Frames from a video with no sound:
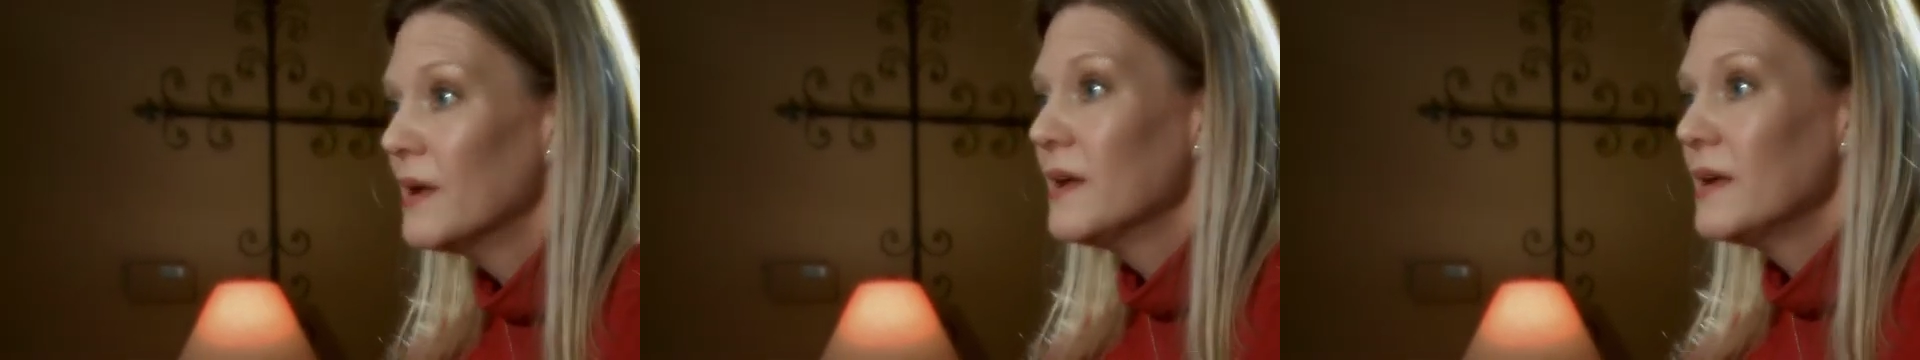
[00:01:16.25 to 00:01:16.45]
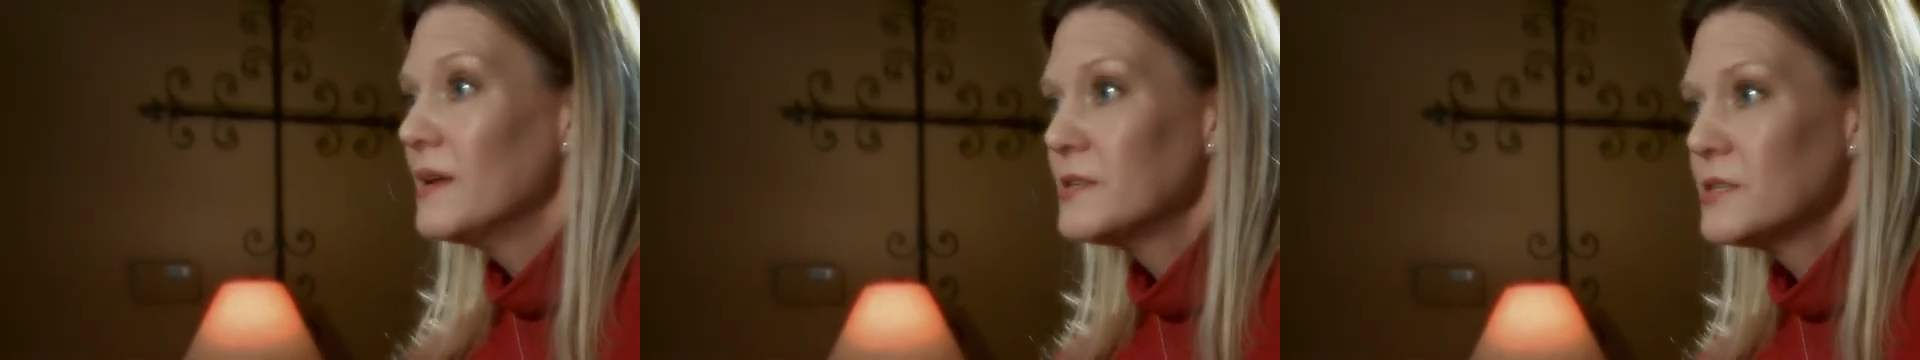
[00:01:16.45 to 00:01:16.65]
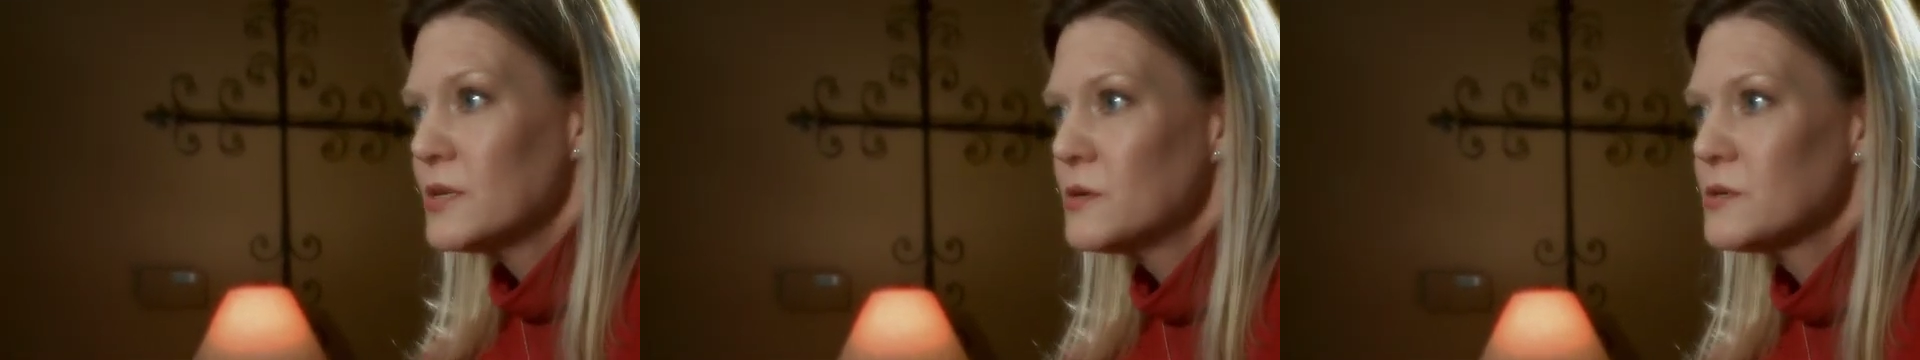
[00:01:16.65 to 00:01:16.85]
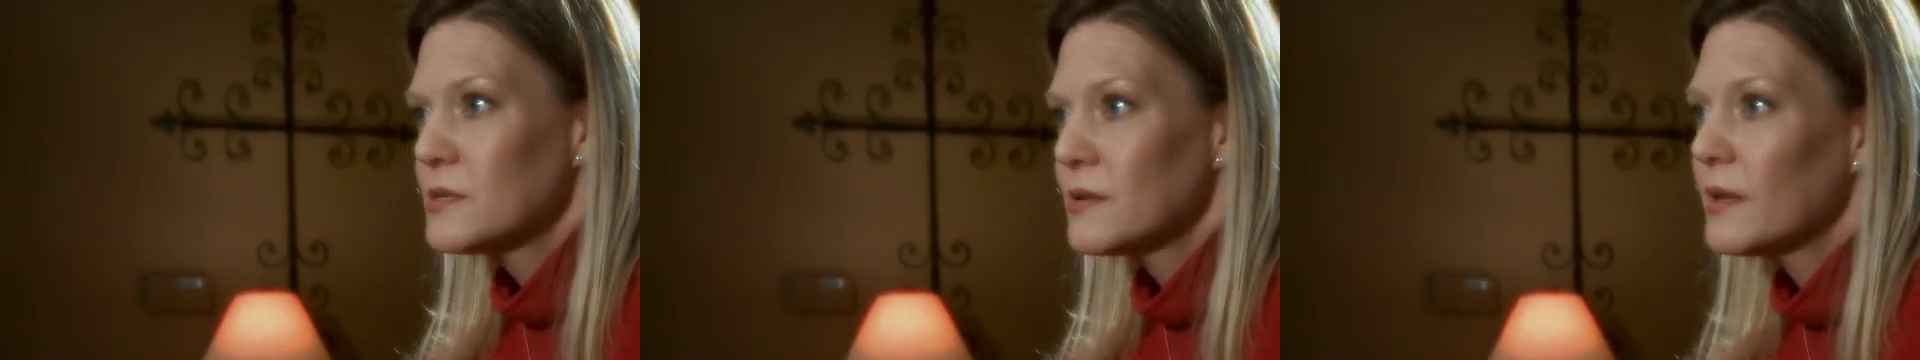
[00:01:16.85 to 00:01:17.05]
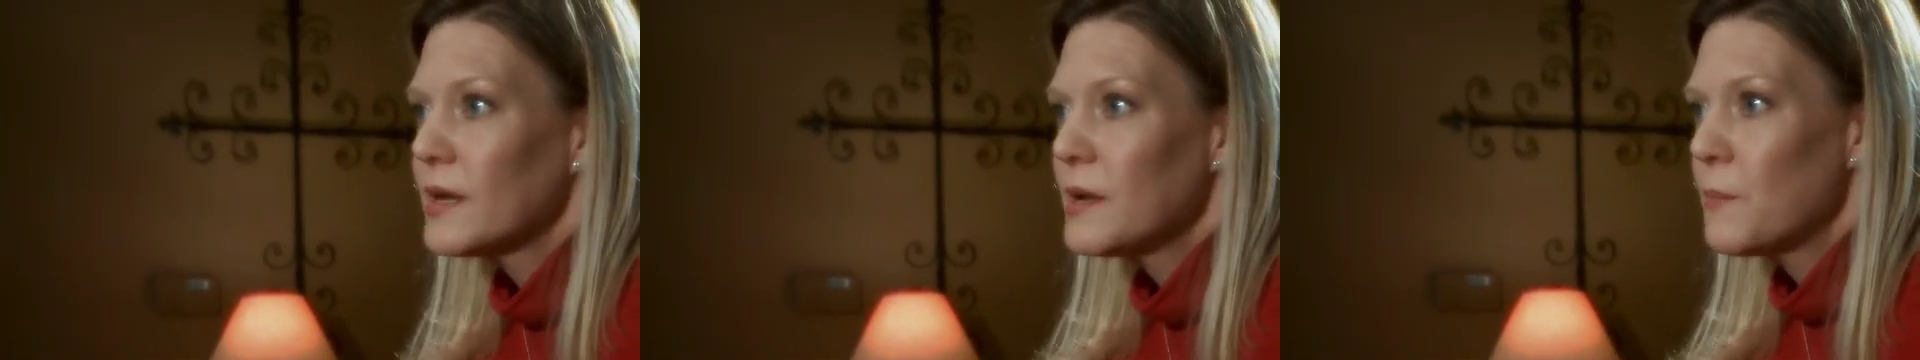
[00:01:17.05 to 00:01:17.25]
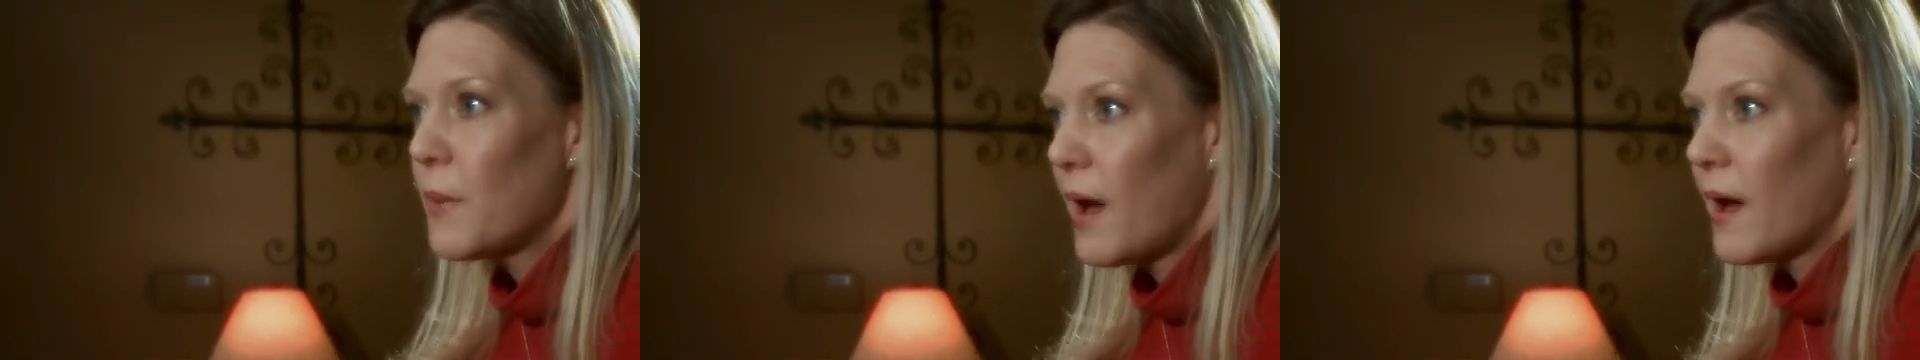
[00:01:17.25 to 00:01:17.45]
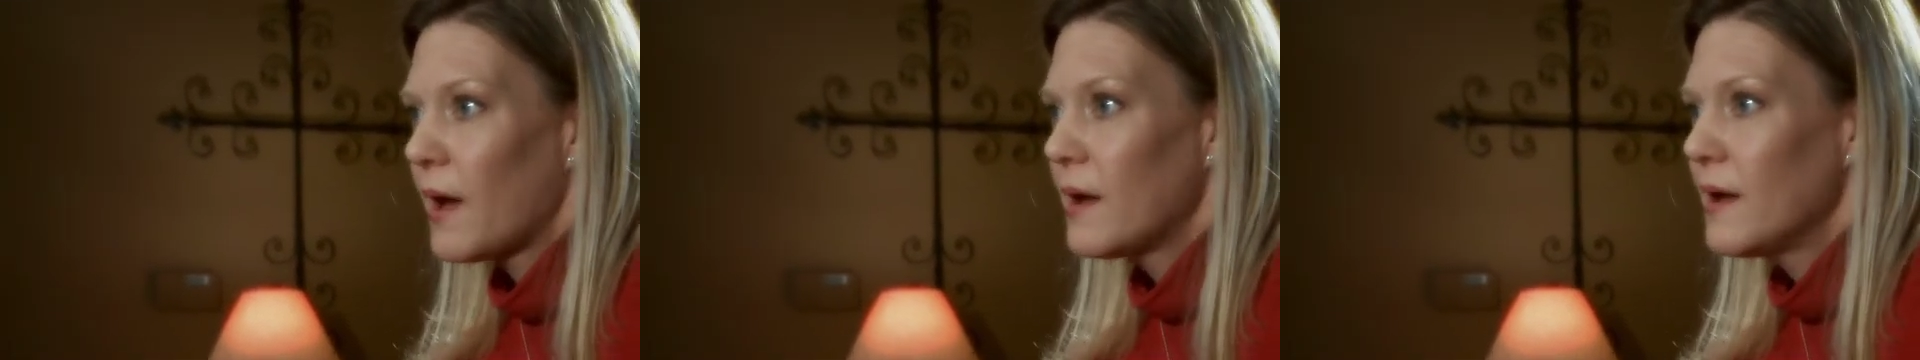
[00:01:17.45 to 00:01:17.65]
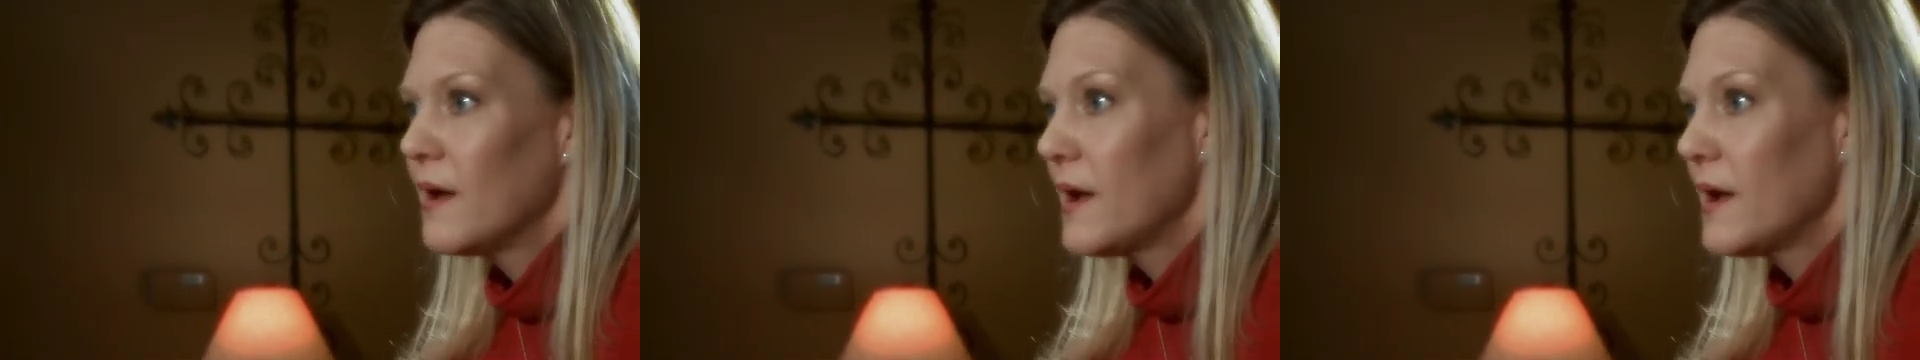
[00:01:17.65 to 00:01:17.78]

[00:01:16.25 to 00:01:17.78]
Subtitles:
it's usually by